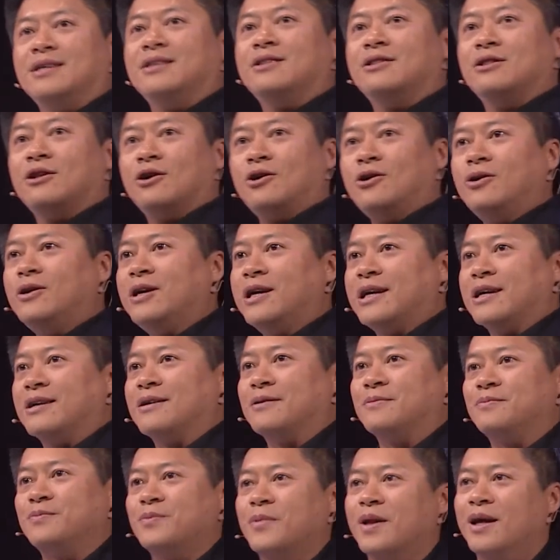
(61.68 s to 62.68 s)
in learning,
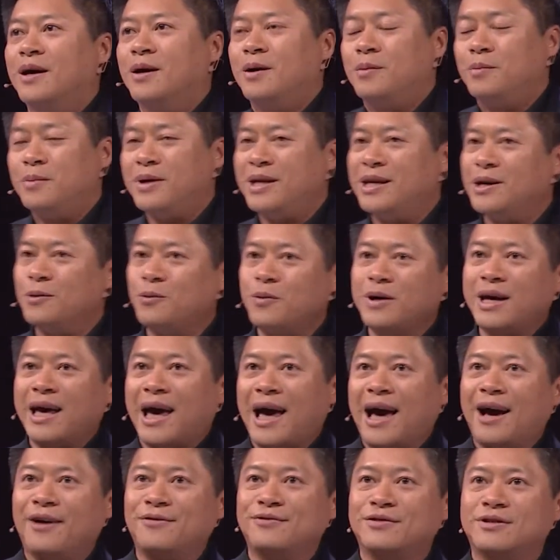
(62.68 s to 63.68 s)
meaning we
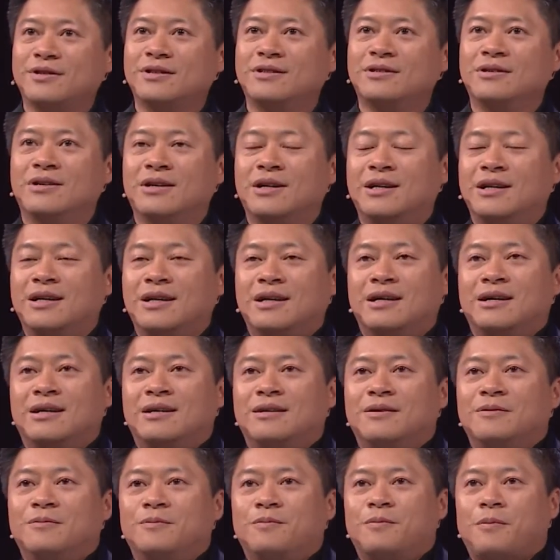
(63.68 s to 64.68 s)
have to
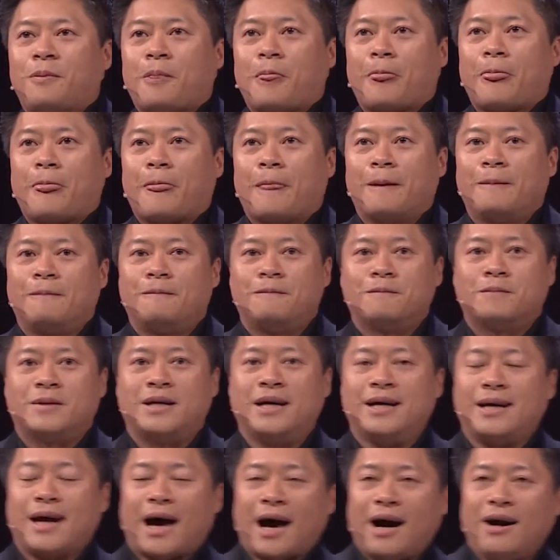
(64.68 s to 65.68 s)

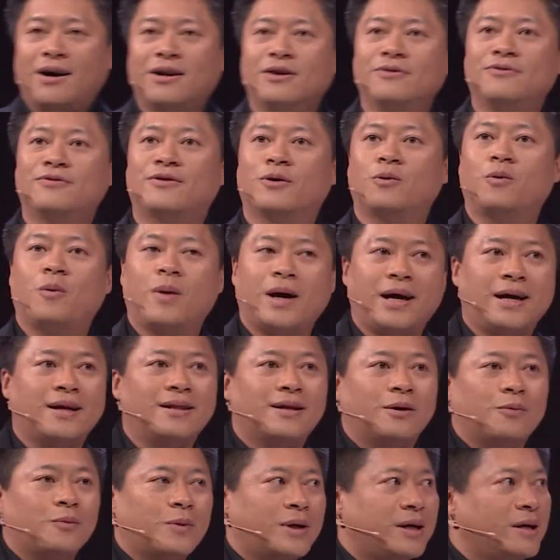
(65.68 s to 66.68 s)
get out of the way
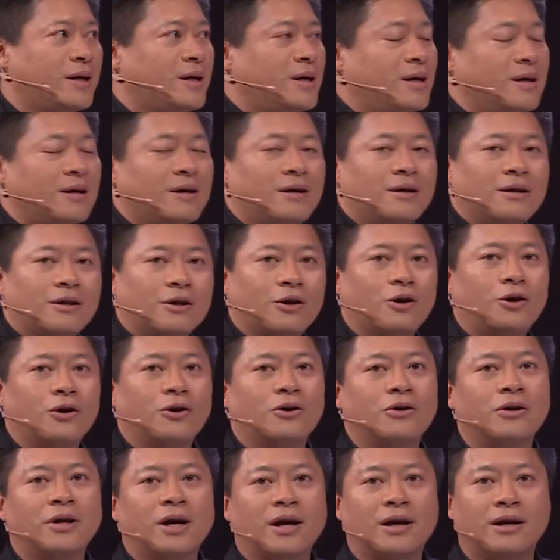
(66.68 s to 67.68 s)
that we
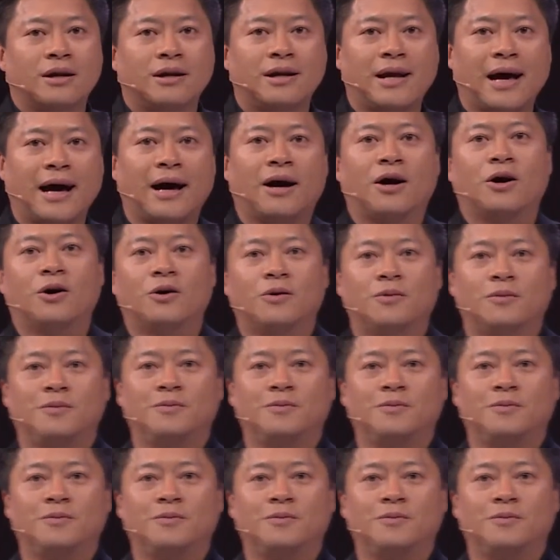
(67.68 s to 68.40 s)
learn now.